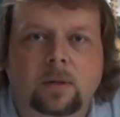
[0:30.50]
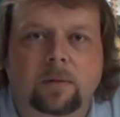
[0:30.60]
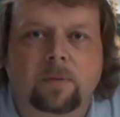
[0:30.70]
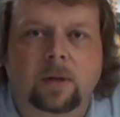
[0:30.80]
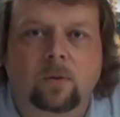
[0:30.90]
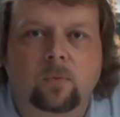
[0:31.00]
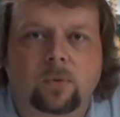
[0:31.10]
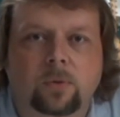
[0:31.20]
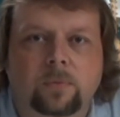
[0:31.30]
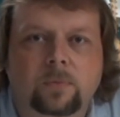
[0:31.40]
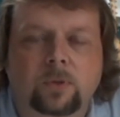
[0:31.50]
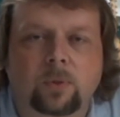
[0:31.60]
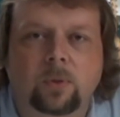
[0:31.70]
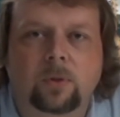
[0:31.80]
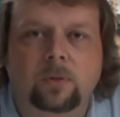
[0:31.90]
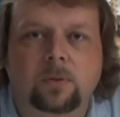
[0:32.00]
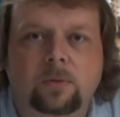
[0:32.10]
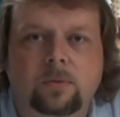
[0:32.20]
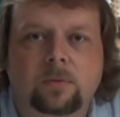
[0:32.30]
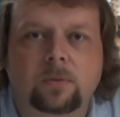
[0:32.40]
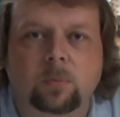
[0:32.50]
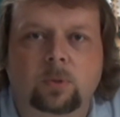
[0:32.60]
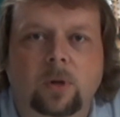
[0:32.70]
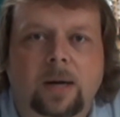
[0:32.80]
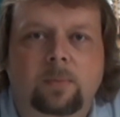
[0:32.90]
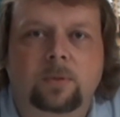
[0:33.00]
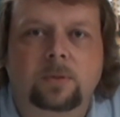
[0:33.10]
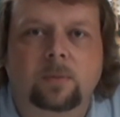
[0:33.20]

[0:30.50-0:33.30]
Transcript: I've got over 200 subscribers